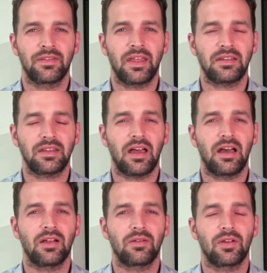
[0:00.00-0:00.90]
that
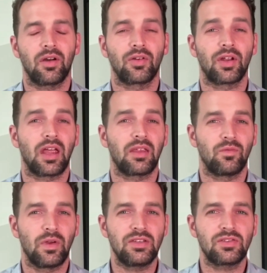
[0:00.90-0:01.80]
are on a
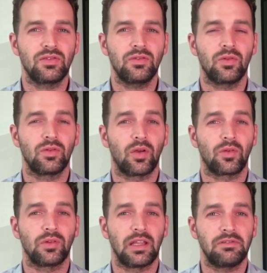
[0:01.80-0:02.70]
regional or
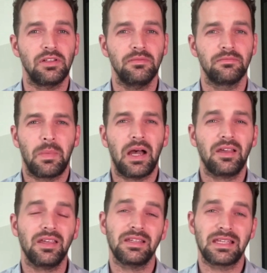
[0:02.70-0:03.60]
local level,
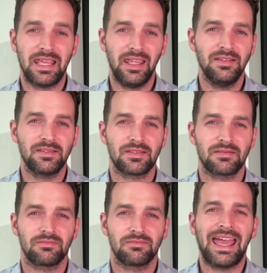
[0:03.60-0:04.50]
market needs,
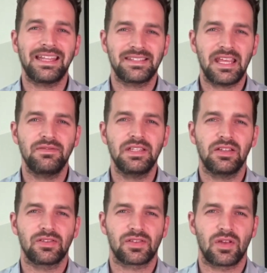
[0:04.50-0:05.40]
and safety
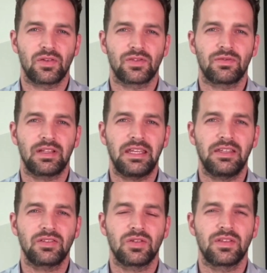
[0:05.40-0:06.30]
concerns
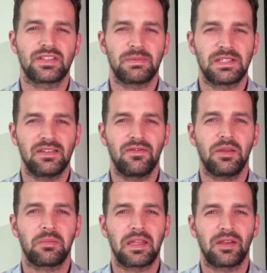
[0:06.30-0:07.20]
related to the
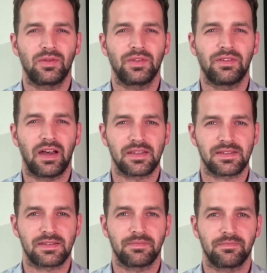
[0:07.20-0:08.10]
specific medical
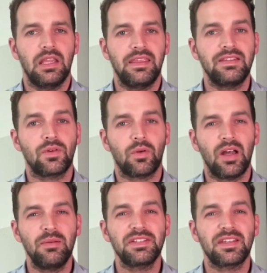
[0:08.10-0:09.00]
device. These
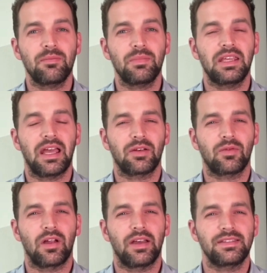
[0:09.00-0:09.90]
requirements can be
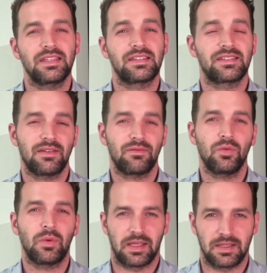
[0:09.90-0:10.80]
categorized in several
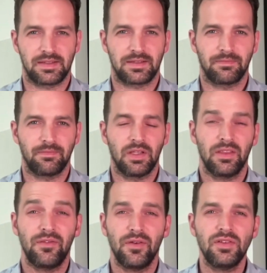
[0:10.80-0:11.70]
ways.
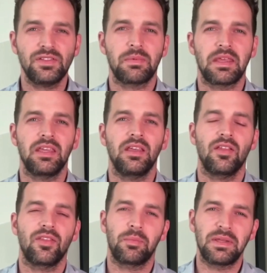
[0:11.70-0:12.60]
The first being
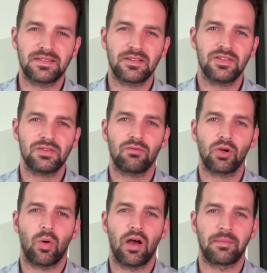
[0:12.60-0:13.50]
the business
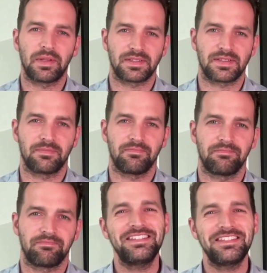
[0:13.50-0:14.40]
requirements.
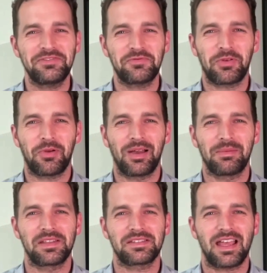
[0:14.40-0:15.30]
Business
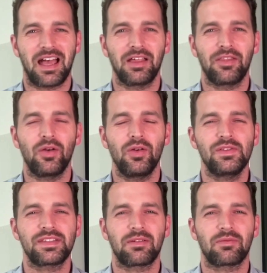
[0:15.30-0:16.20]
requirements are
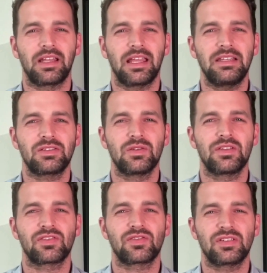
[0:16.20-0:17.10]
those that relate to the
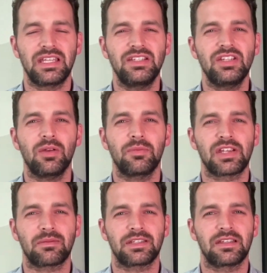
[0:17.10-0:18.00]
strategic
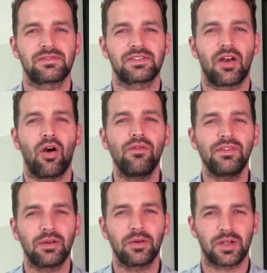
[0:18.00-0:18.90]
objectives of
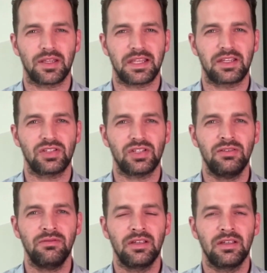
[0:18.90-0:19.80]
the
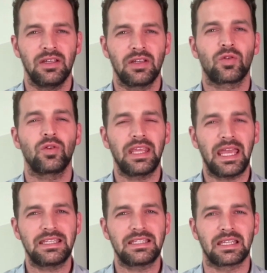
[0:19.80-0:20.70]
organization
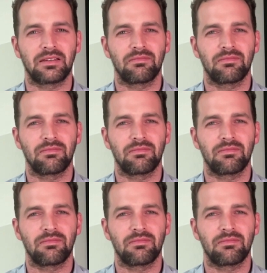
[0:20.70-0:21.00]
creating